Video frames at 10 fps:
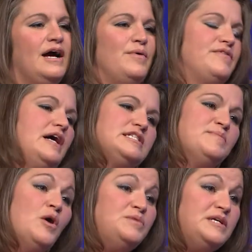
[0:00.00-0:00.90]
We've got
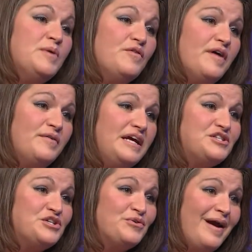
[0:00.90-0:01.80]
some Home Depot
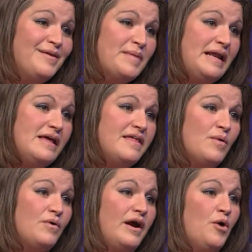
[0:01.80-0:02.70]
Foundation grant money
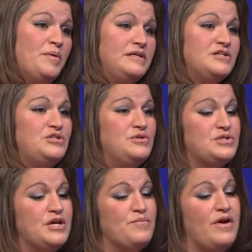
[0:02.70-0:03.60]
that we're helping to do
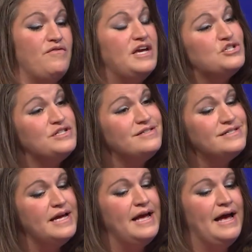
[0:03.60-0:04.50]
some renovations.